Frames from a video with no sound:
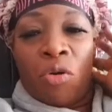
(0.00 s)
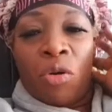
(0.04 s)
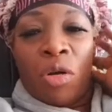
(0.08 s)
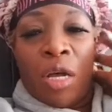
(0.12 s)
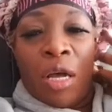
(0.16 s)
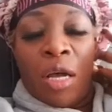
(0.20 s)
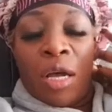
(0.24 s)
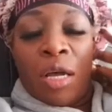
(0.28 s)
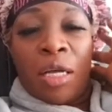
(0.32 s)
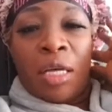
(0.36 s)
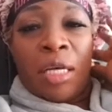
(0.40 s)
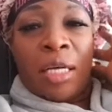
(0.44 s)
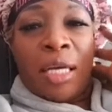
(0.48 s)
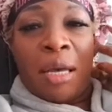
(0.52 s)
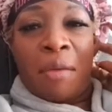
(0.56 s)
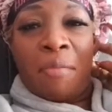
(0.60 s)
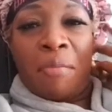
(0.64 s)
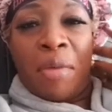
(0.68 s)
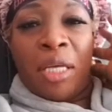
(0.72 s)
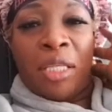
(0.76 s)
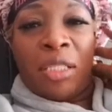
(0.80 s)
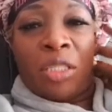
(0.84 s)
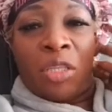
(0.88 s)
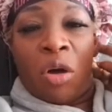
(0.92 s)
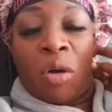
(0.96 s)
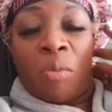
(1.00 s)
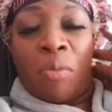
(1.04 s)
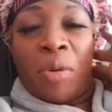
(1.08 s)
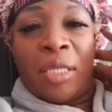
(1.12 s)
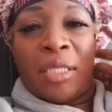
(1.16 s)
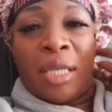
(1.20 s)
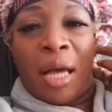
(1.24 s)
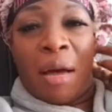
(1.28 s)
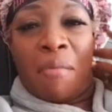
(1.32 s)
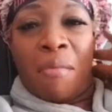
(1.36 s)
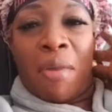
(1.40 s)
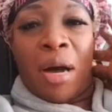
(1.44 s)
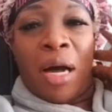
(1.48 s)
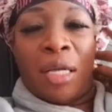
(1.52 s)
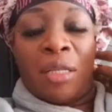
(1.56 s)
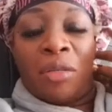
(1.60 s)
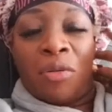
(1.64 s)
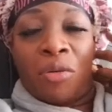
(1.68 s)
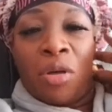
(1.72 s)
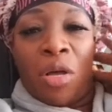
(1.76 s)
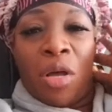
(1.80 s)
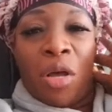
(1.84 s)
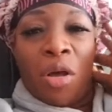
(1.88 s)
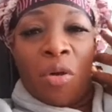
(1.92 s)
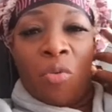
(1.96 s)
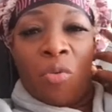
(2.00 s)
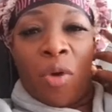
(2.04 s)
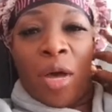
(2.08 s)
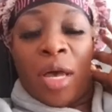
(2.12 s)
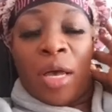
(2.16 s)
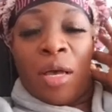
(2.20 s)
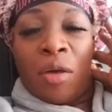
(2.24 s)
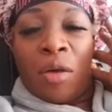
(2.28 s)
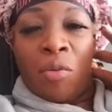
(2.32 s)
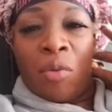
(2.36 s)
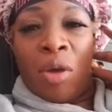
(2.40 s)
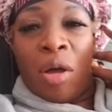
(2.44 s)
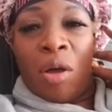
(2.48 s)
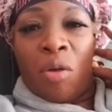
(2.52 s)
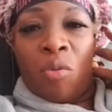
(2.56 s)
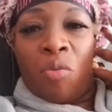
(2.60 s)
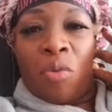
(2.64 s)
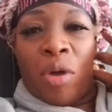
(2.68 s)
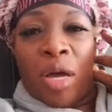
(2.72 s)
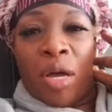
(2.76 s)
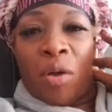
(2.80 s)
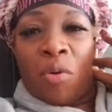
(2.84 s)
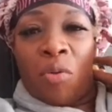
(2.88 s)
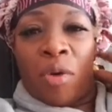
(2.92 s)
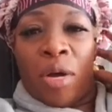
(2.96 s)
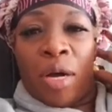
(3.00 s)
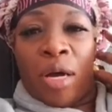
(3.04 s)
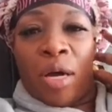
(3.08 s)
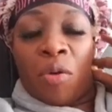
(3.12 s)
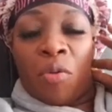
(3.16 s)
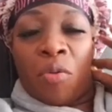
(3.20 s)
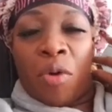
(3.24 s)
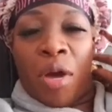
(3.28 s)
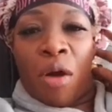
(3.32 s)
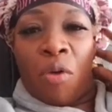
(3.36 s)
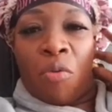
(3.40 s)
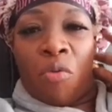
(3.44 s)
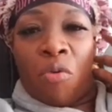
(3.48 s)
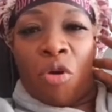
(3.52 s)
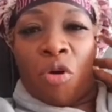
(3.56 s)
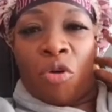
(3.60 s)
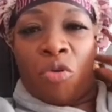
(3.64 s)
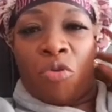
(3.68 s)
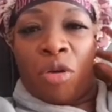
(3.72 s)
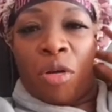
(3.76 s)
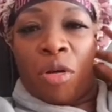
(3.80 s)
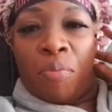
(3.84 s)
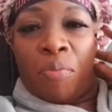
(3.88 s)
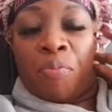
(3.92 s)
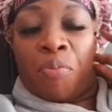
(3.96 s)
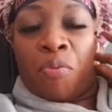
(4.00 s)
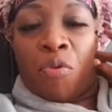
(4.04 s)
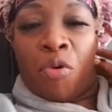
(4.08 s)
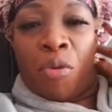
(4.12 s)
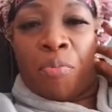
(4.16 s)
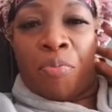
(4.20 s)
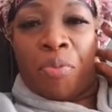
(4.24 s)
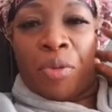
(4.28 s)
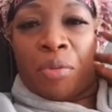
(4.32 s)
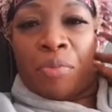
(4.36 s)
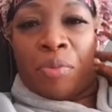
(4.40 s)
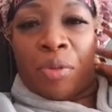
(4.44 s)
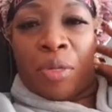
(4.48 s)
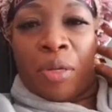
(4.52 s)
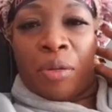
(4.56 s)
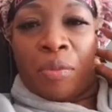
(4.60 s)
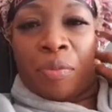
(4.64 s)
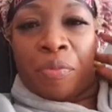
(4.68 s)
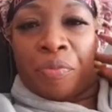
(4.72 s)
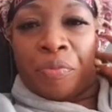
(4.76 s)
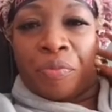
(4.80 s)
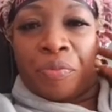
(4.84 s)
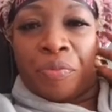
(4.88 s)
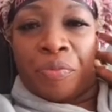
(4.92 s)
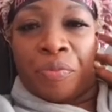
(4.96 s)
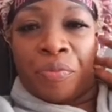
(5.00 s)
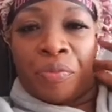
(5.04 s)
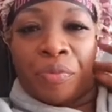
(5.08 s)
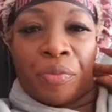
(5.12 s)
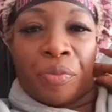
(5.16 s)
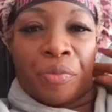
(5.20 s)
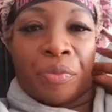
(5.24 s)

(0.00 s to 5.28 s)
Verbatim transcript: What? King Mix Up is a man where where where where, where I work with the poor people. Then. Eh?